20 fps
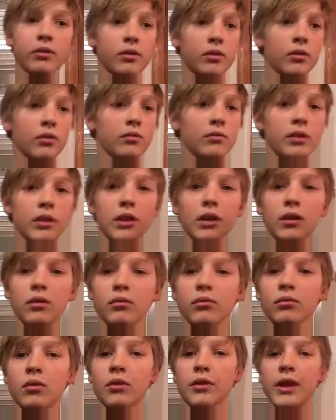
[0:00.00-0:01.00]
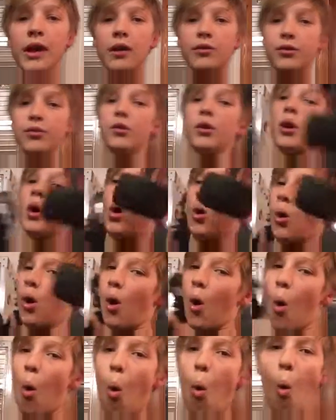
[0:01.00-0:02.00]
So yeah, roll the
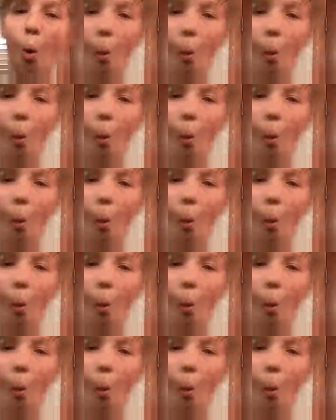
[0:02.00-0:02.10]
outro.